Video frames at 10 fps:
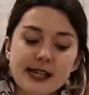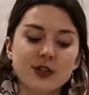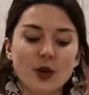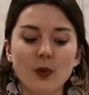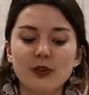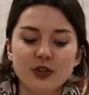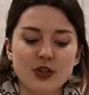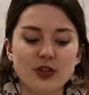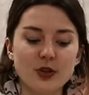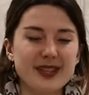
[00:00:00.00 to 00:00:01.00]
So it wants you
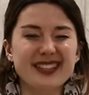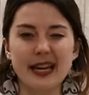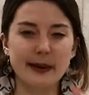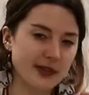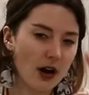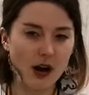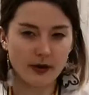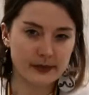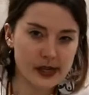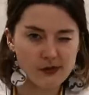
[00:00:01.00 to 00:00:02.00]
to do it at the same
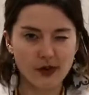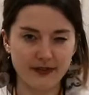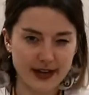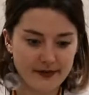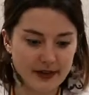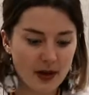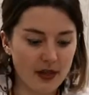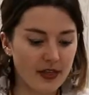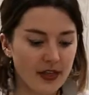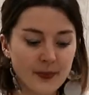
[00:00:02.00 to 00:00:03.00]
time, roughly every
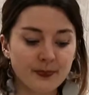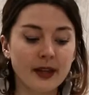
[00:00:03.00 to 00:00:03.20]
month.